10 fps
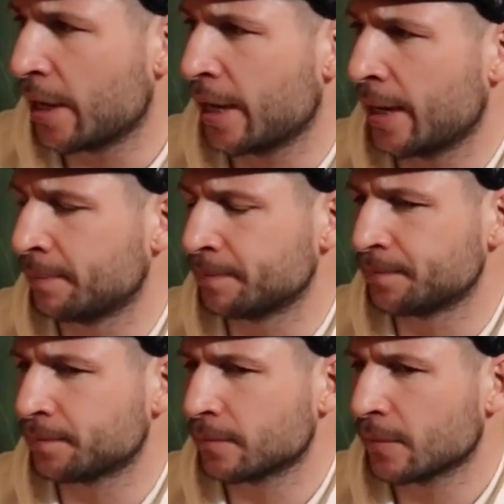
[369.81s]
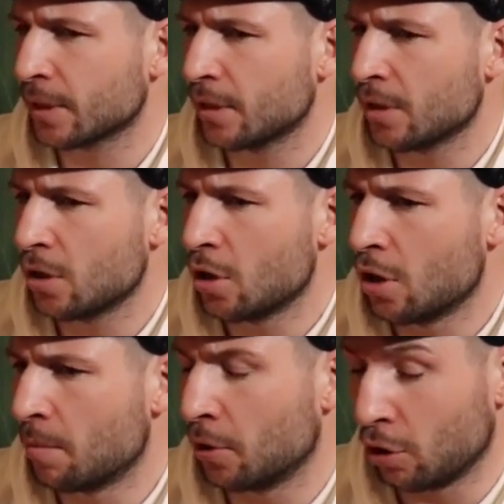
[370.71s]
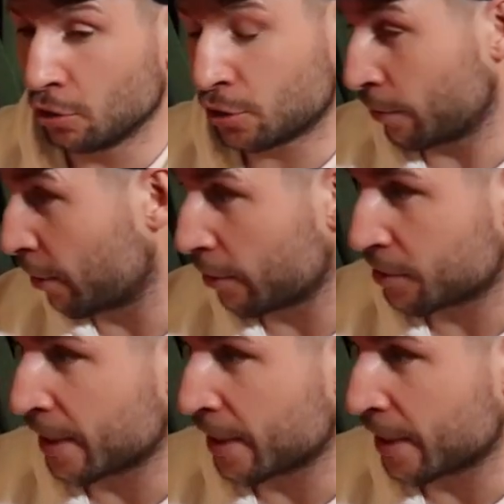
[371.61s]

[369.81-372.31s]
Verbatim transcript: Um, but also the other